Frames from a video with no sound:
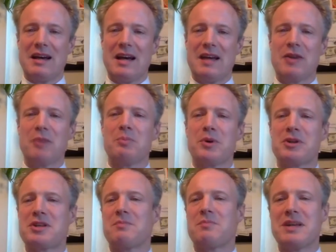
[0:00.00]
And don't
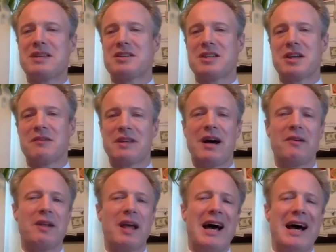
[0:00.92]
beat yourself
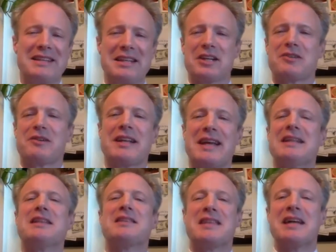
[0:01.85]
down. I didn't create
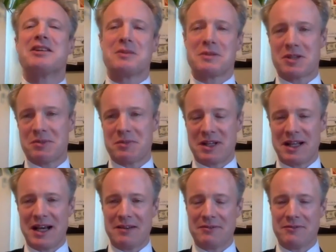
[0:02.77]
any tangibles in my
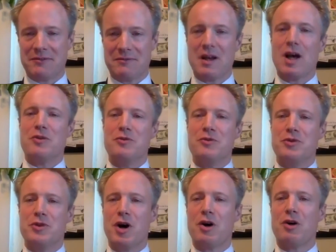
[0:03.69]
life.
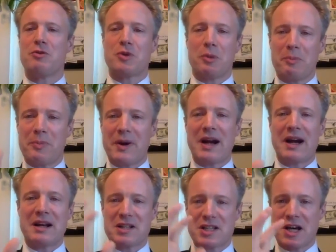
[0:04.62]
Don't compare
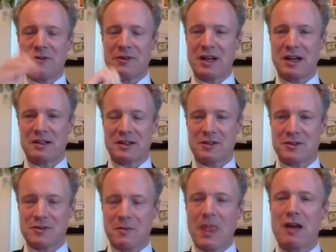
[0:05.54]
yourself with
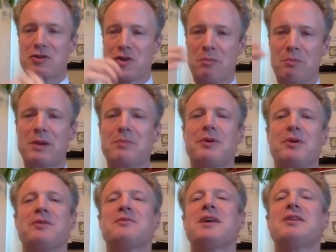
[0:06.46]
others. Some
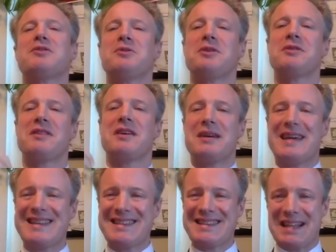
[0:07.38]
people, they do it
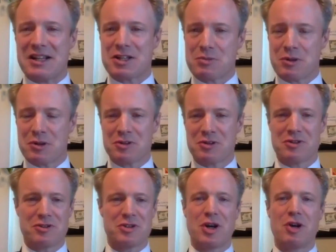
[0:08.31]
intangibles,
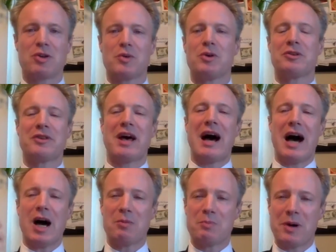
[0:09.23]
showing the world
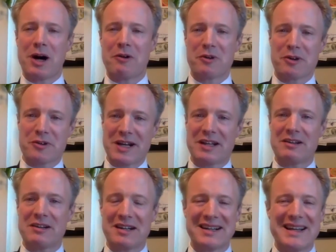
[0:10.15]
how powerful creative you
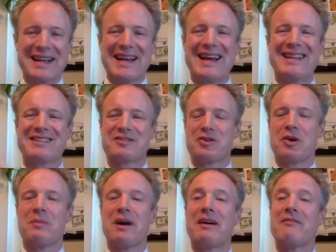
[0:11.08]
are. And
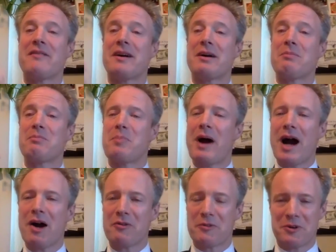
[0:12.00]
some are very
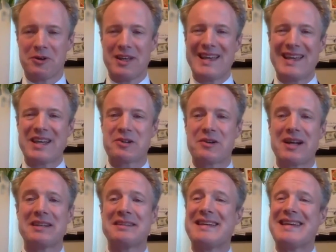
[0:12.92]
powerful in
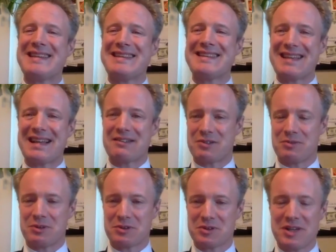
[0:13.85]
creating the
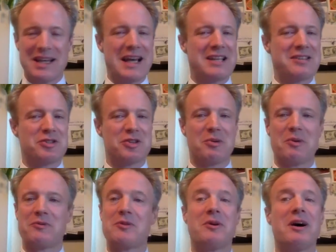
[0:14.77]
intangibles. And some
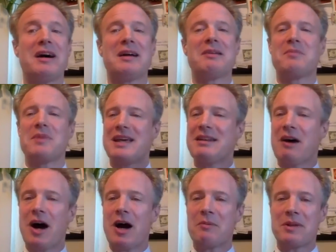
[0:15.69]
of you are in
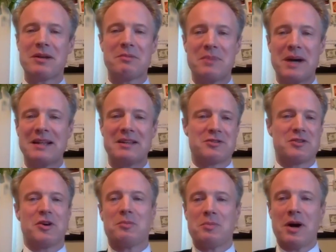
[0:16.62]
harmony or balance
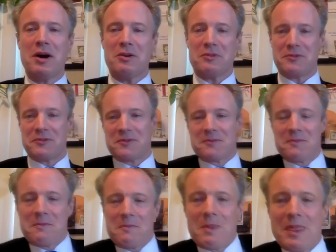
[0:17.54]
or both.
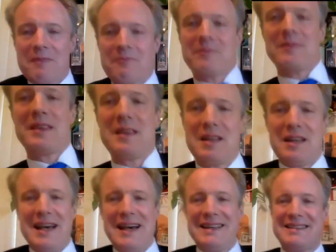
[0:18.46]

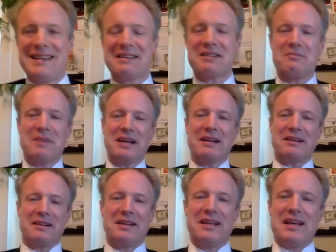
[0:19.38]
It doesn't
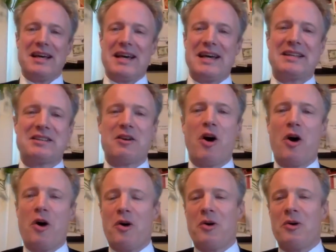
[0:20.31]
matter. It's
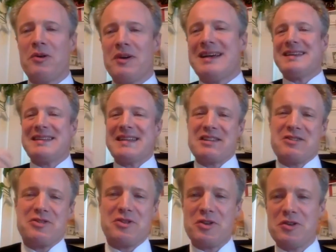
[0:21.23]
all that
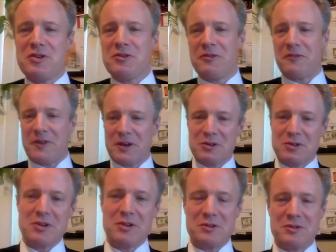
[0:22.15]
you feel
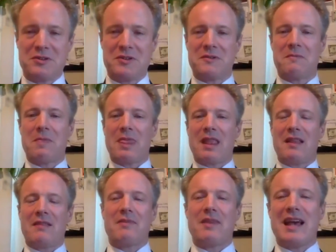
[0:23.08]
good
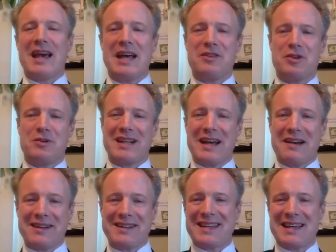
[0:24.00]
and do whatever
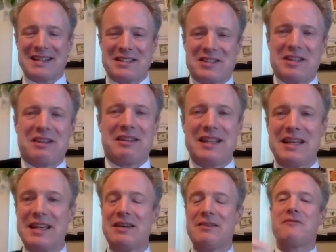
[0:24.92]
it takes to
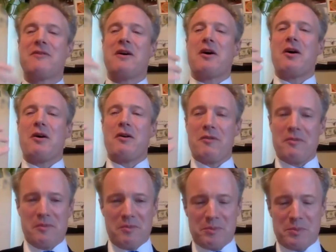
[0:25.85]
leave
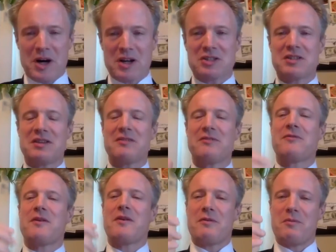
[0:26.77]
positive,
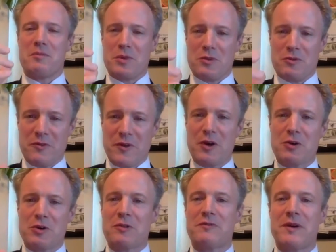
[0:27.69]
feel
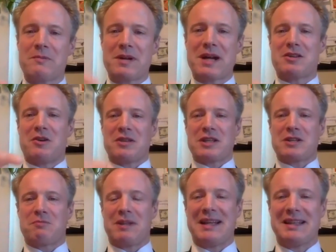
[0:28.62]
good vibration on this
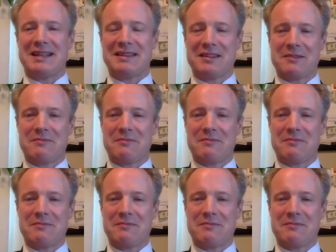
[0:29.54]
planet.